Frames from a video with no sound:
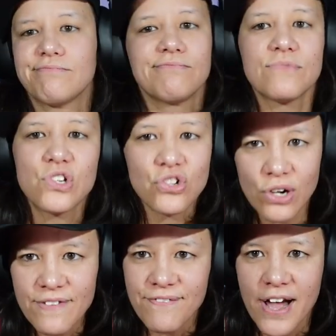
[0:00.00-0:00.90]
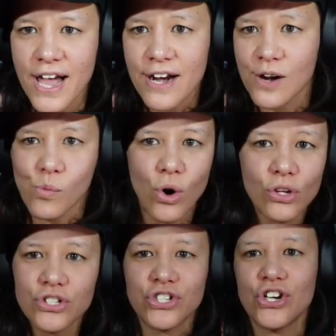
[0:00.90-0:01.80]
street fight on World
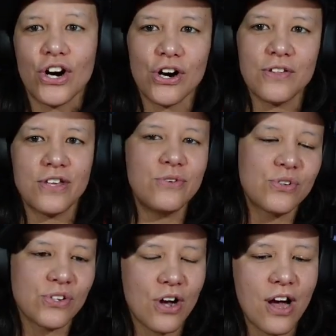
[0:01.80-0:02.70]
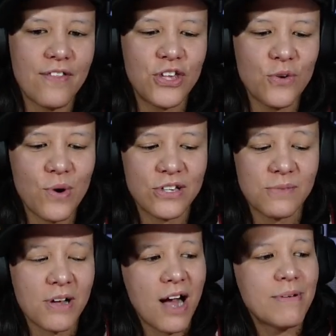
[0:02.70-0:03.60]
Star that you saw that you want some
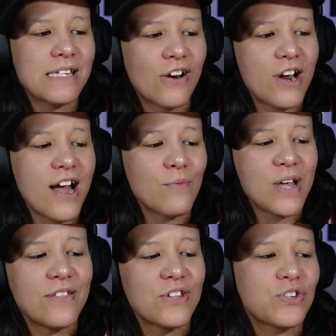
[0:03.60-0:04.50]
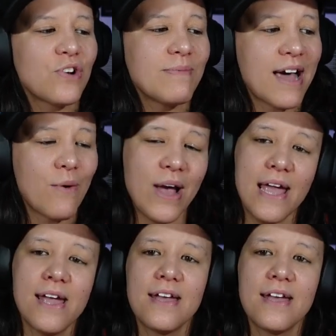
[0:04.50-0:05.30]
commentary on. We stream that way.